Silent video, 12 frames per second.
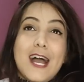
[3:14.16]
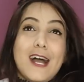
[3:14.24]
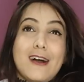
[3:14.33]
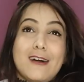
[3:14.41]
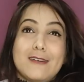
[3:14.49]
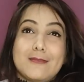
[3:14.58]

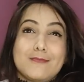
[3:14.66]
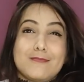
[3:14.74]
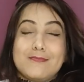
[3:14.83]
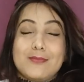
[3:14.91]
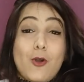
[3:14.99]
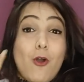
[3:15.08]

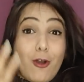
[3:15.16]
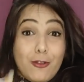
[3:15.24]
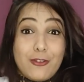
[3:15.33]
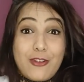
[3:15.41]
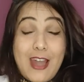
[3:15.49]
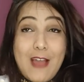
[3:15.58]

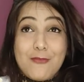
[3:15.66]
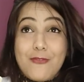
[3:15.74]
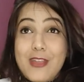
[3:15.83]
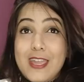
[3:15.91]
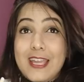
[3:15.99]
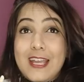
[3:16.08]

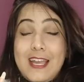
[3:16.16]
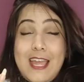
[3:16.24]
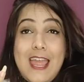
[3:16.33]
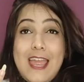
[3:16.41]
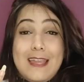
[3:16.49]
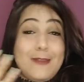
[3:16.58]
holographic,
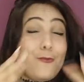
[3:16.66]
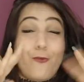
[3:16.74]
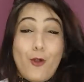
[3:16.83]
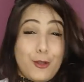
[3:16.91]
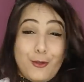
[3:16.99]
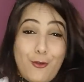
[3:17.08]
and
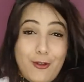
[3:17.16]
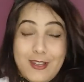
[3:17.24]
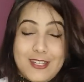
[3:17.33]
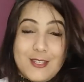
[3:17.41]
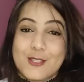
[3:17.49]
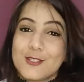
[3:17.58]
whatnot.
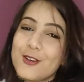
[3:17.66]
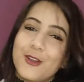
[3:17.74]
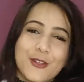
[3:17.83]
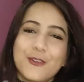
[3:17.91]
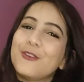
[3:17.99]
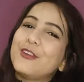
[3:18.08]
So
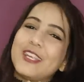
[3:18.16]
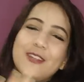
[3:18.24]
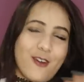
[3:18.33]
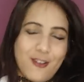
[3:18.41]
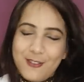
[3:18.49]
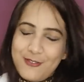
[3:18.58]
you don't
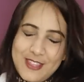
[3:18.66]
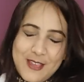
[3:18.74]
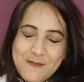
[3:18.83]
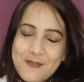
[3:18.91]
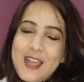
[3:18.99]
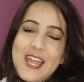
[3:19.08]
need all of
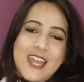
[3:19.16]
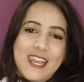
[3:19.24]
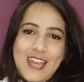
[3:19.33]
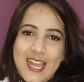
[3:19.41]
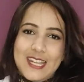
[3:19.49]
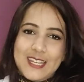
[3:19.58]
them
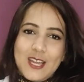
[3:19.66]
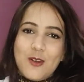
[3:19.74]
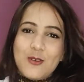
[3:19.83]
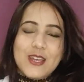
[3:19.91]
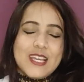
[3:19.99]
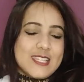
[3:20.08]
right
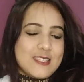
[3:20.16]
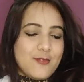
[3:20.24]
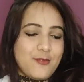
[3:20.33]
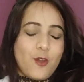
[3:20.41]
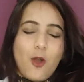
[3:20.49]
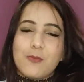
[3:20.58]
now.
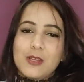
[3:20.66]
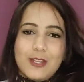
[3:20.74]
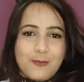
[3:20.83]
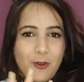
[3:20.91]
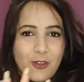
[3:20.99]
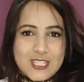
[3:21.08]
Sirf normal
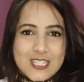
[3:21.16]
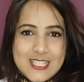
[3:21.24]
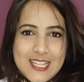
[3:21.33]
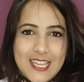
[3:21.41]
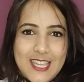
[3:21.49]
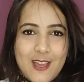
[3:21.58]
polishes
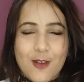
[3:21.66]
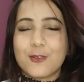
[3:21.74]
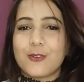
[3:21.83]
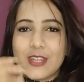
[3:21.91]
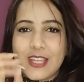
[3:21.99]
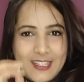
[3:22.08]
leke aao,
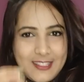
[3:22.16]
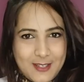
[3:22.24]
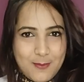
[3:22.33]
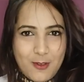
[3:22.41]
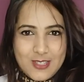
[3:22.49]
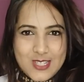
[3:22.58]
thode glitter
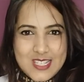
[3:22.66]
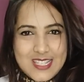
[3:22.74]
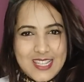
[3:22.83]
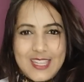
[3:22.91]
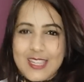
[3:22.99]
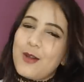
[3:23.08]
polishes
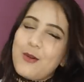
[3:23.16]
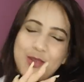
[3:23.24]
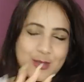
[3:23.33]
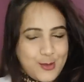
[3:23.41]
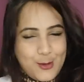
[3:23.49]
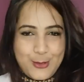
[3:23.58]
leke aao,
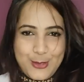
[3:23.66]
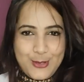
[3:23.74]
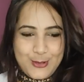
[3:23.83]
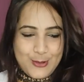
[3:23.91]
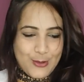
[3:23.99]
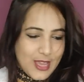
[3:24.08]
and you're good
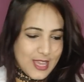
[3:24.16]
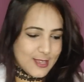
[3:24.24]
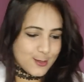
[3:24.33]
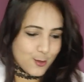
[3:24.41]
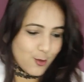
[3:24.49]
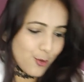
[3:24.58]
to go.
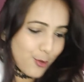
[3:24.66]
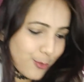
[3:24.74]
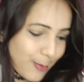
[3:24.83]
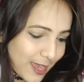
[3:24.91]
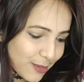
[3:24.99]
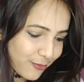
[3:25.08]
So
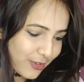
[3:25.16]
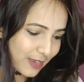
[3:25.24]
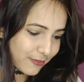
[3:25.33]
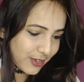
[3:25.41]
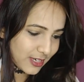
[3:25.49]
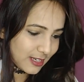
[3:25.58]
my
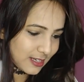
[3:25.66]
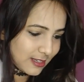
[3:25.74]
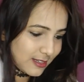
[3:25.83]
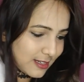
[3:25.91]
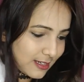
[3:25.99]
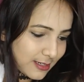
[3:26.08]

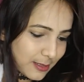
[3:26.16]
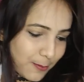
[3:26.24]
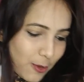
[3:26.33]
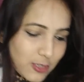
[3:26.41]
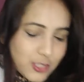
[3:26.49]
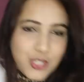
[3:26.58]
favorite glitter
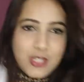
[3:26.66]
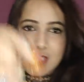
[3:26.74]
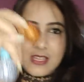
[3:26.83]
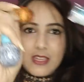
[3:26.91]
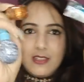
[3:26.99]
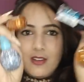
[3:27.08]
polishes
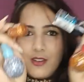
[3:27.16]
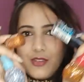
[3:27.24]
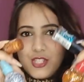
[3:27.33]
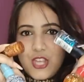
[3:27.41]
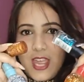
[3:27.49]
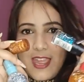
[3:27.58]
are here,
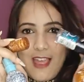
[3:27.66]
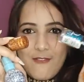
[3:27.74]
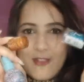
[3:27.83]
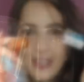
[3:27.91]
which I have